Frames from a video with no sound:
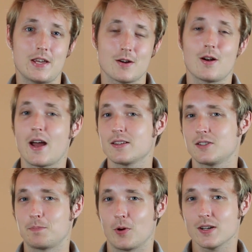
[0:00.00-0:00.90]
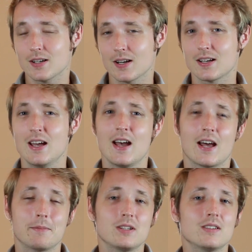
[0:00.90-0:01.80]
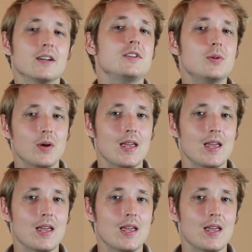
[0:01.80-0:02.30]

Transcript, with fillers: here at SprintKick, and I'm gonna let you